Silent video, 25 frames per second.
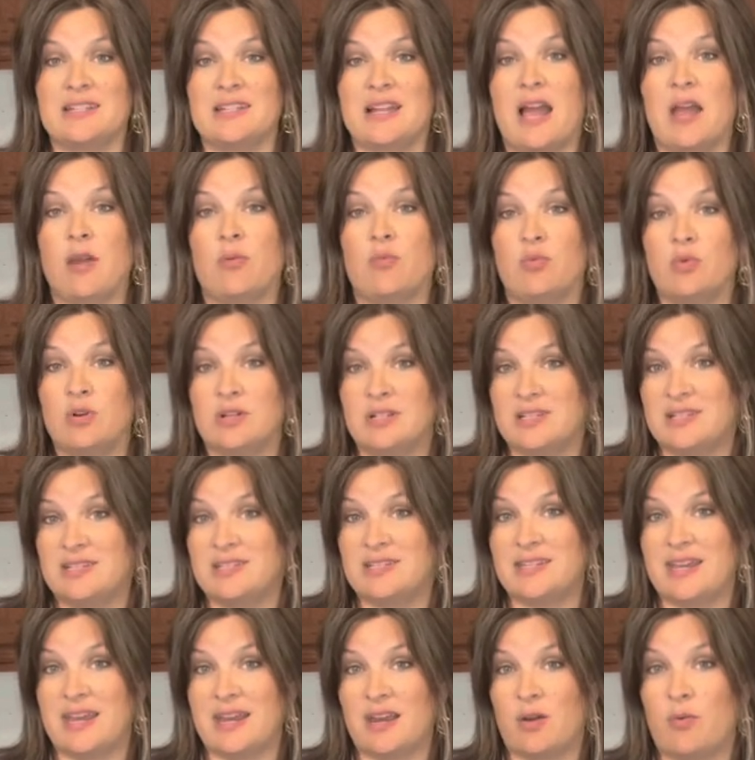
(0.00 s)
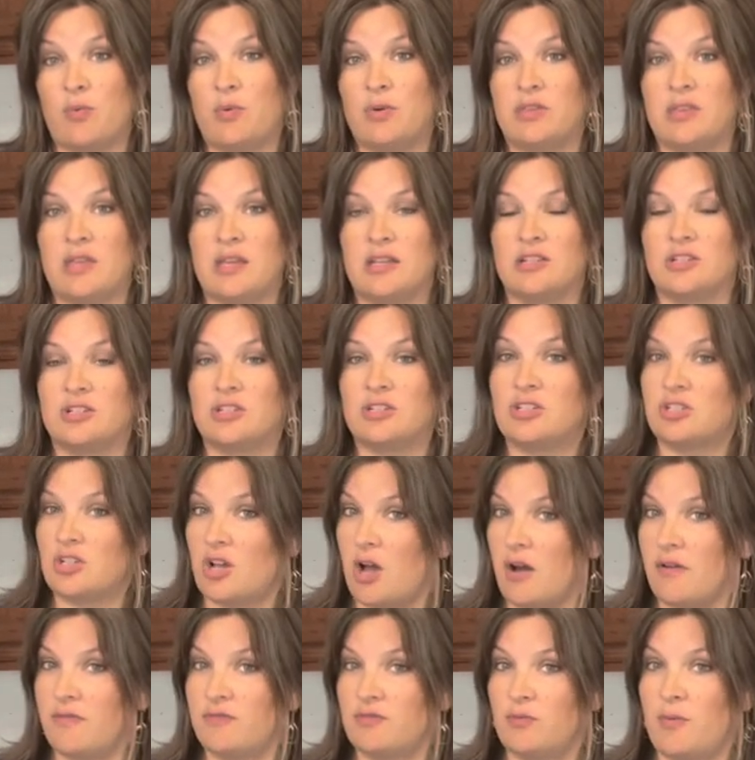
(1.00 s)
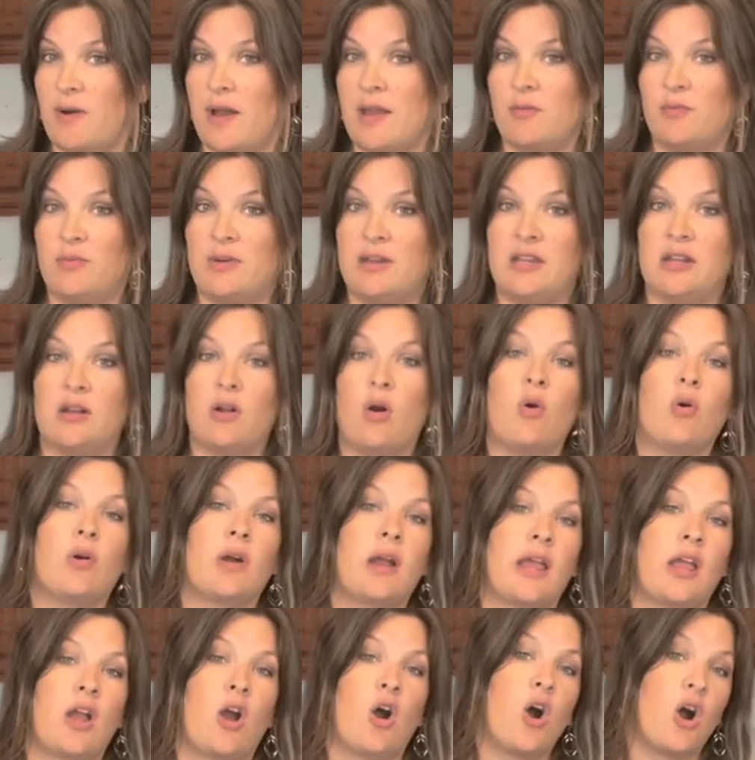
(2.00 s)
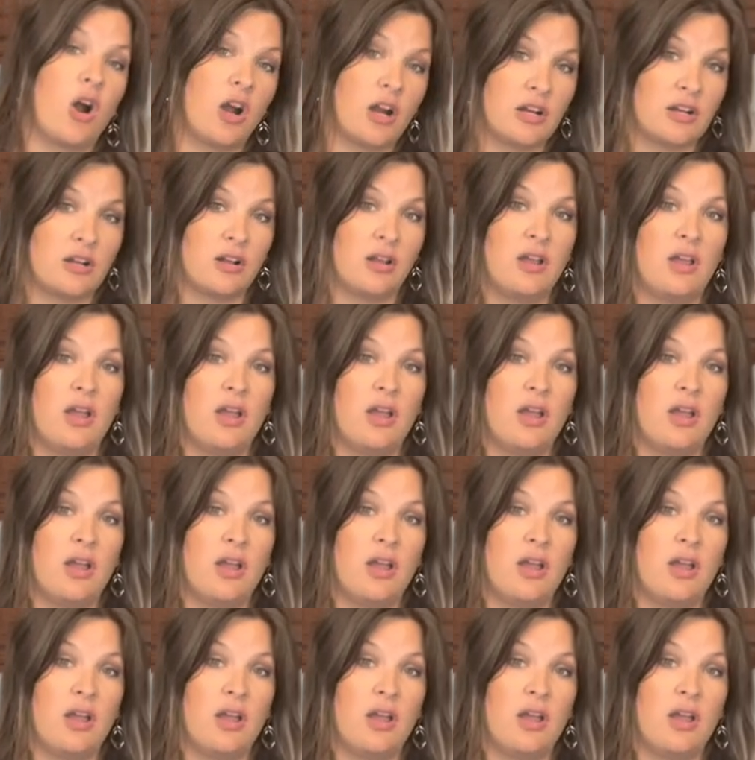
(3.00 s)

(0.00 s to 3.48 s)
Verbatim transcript: I would stick with a soft white wheat or a hard